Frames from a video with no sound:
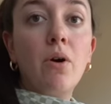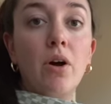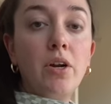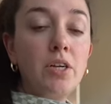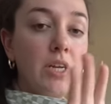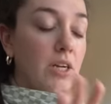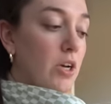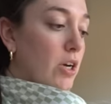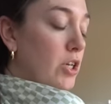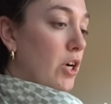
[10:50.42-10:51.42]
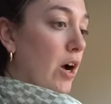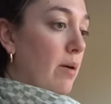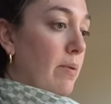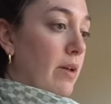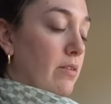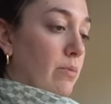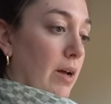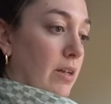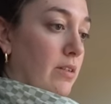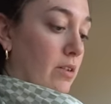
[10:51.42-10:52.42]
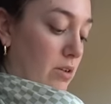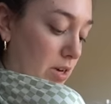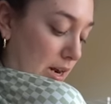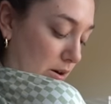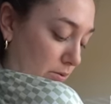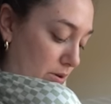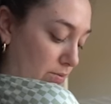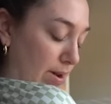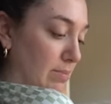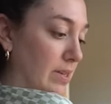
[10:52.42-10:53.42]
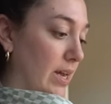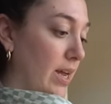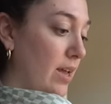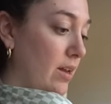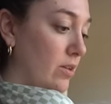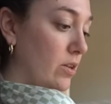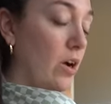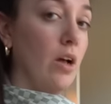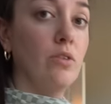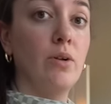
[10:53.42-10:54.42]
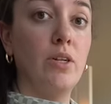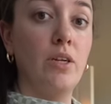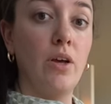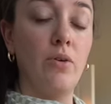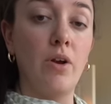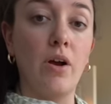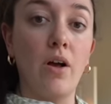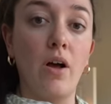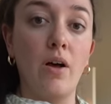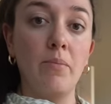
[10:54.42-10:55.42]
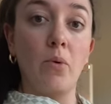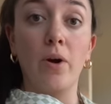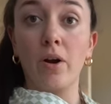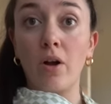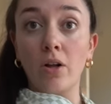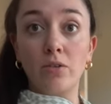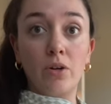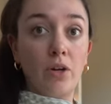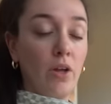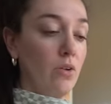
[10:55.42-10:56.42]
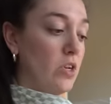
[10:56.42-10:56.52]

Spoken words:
on our TikTok shop, as well as on our website, cotswoldandco.com or Cotswold & Co.